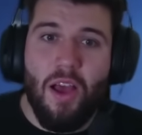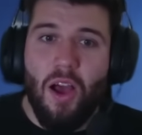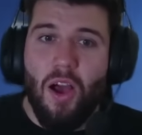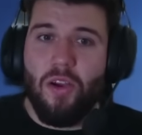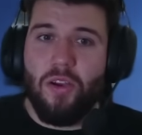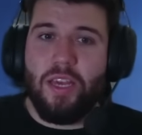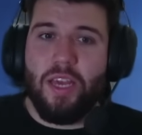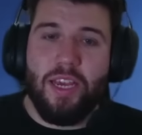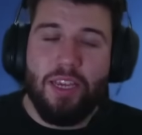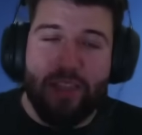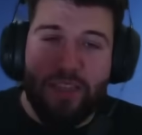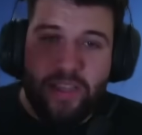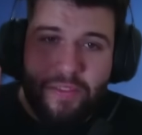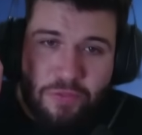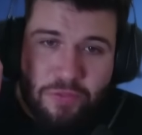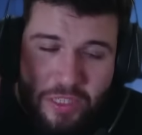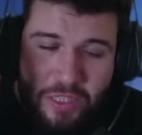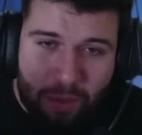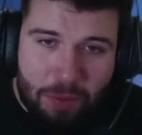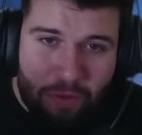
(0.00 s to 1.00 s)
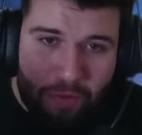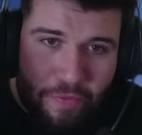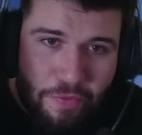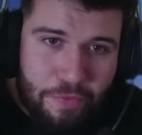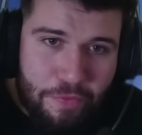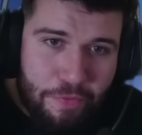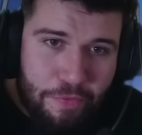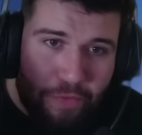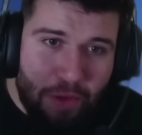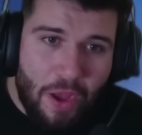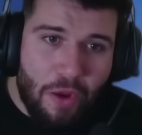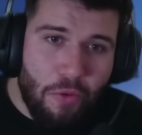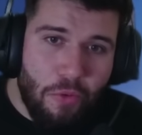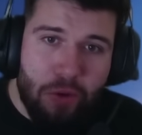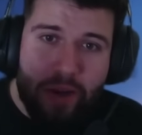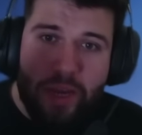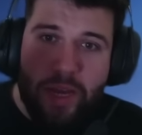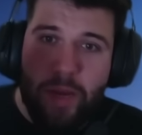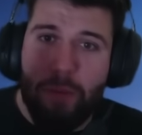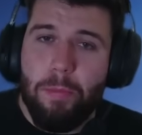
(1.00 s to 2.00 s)
Okay, something
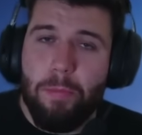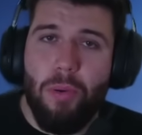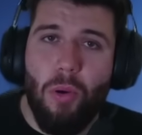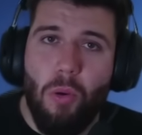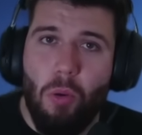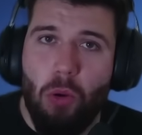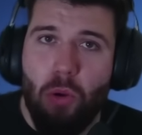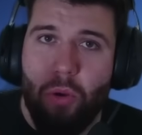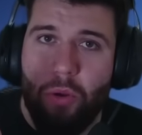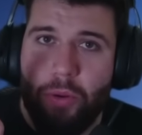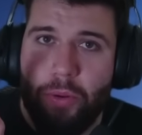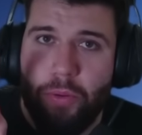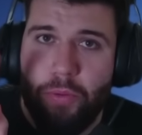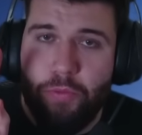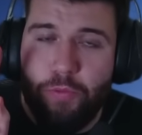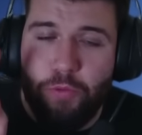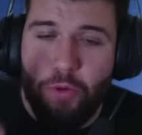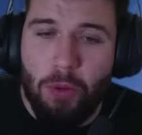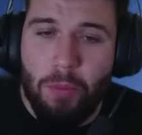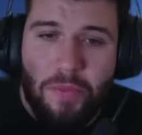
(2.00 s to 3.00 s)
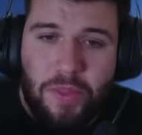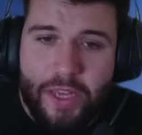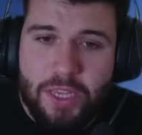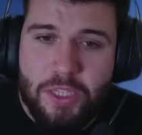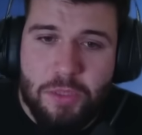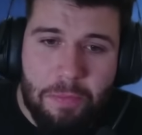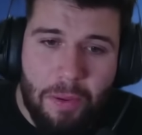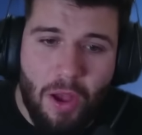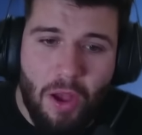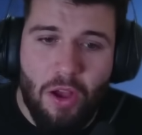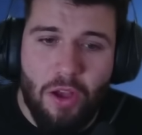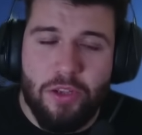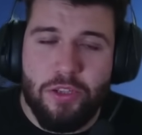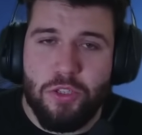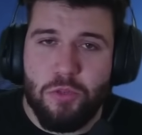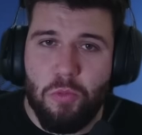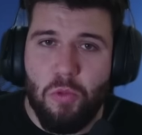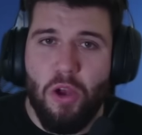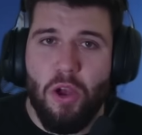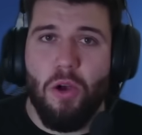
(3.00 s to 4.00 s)
very important from this part
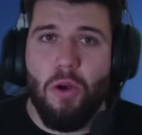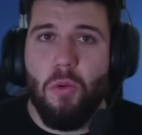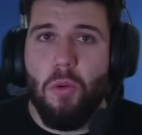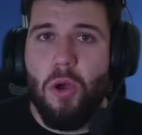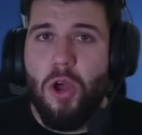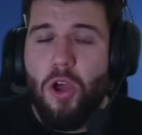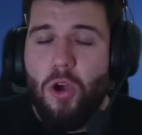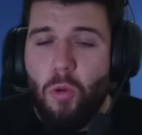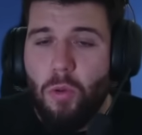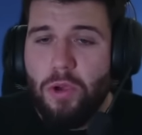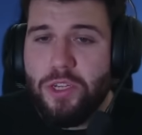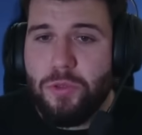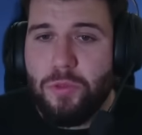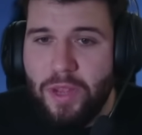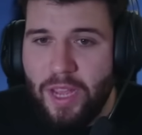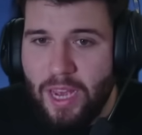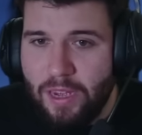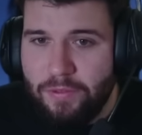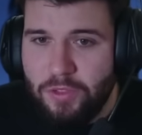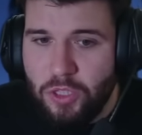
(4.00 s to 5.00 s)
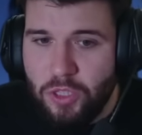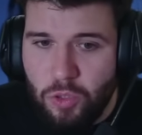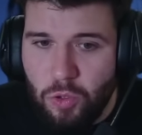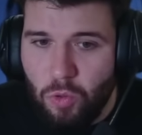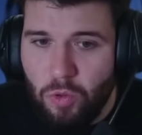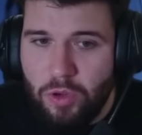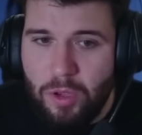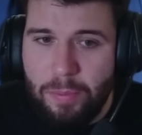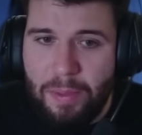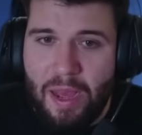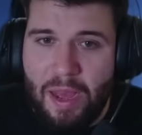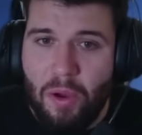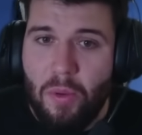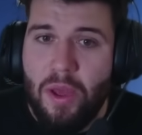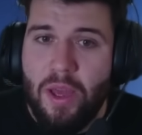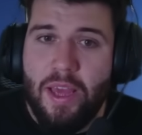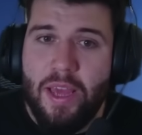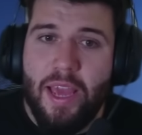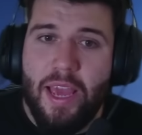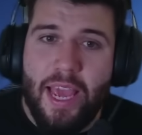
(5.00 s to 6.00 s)
as well, which we have to talk
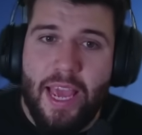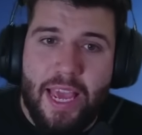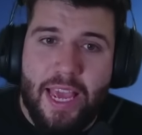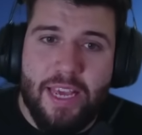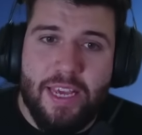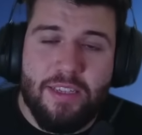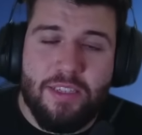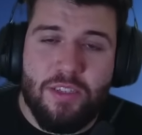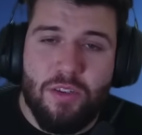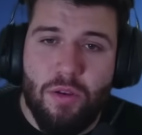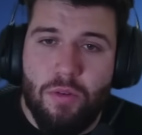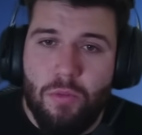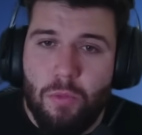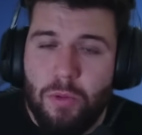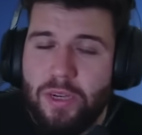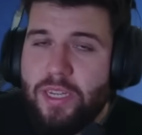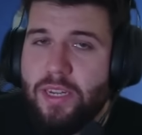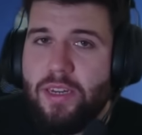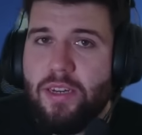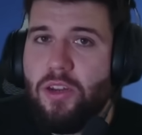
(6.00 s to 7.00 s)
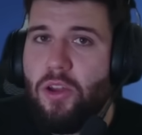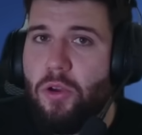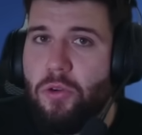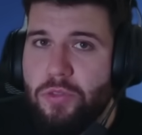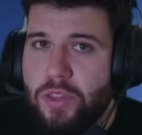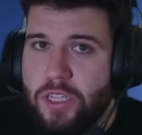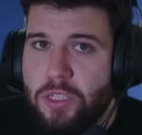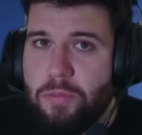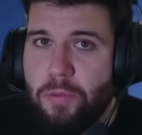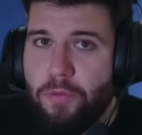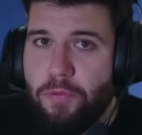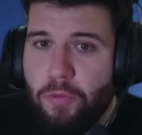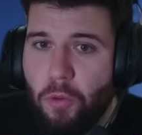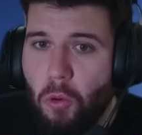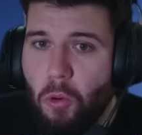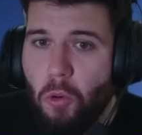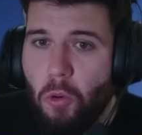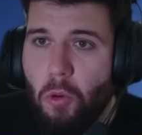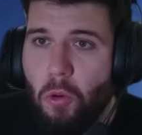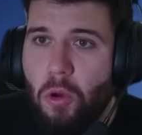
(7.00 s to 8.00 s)
about, is we didn't know this
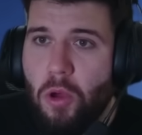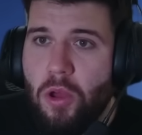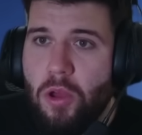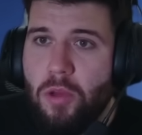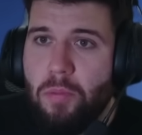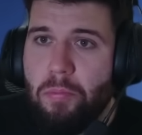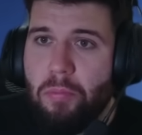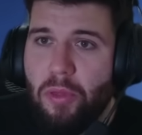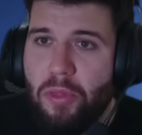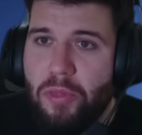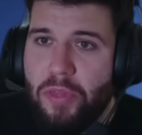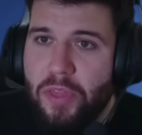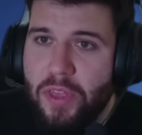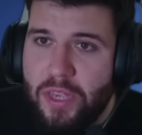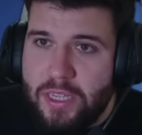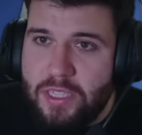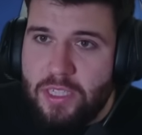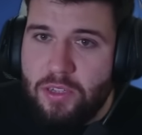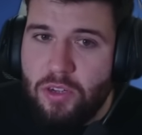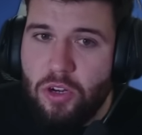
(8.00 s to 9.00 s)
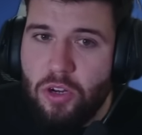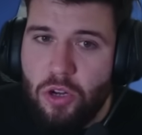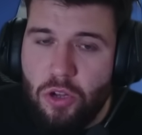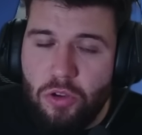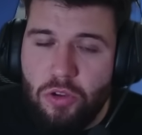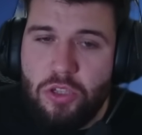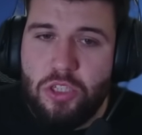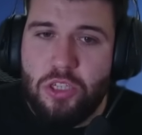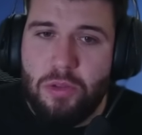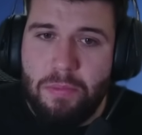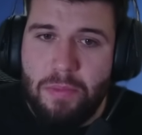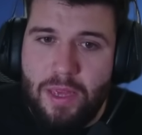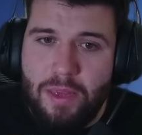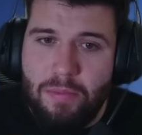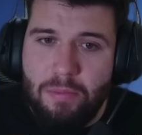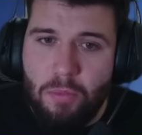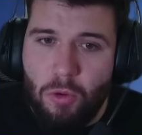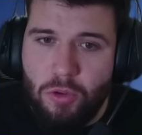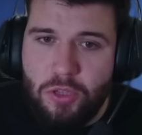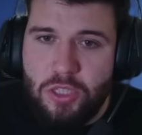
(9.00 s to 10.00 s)
before, but this looks to me
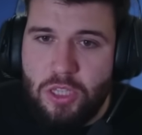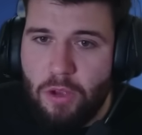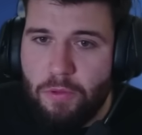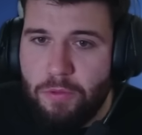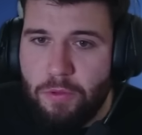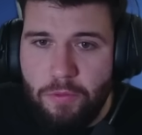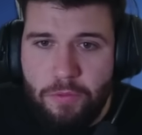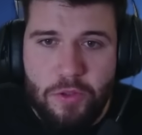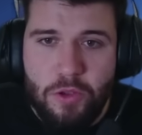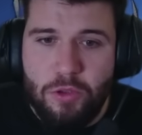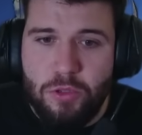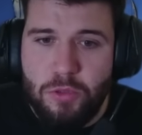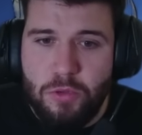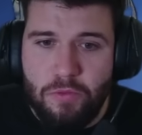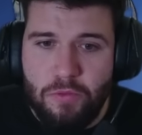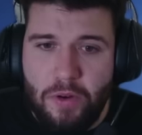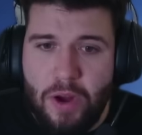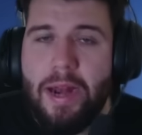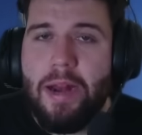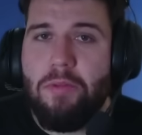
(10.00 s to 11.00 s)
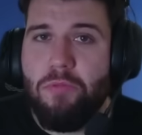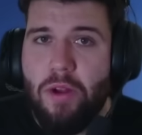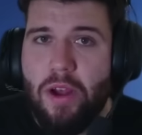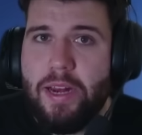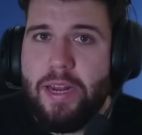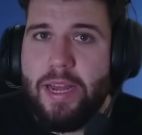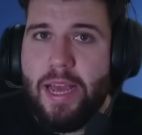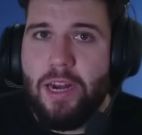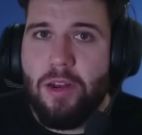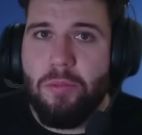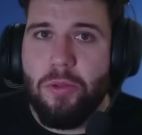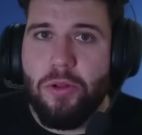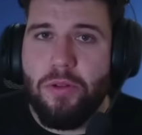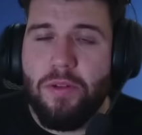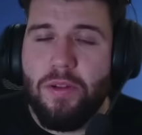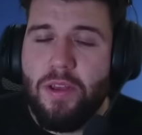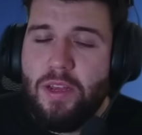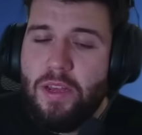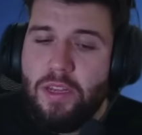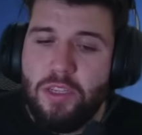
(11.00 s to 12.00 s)
more stuff infused with red element.